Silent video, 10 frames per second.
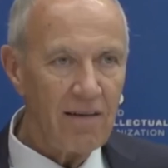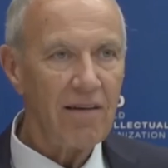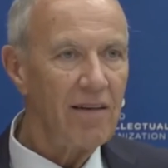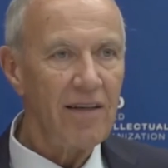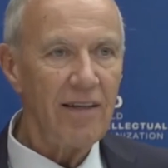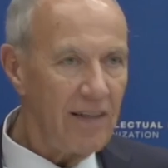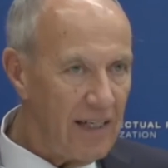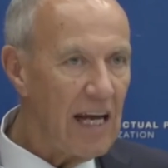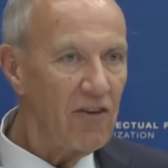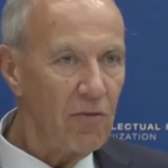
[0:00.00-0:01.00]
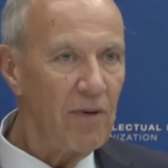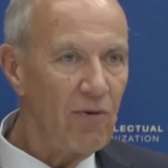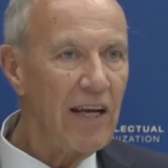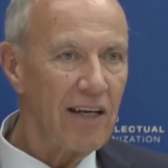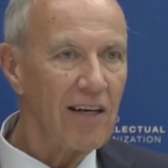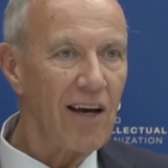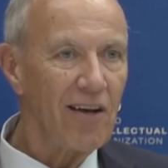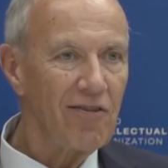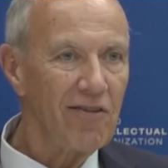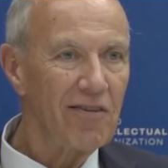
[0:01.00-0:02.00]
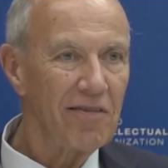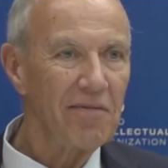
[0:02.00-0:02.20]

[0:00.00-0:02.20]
it has to be recognized.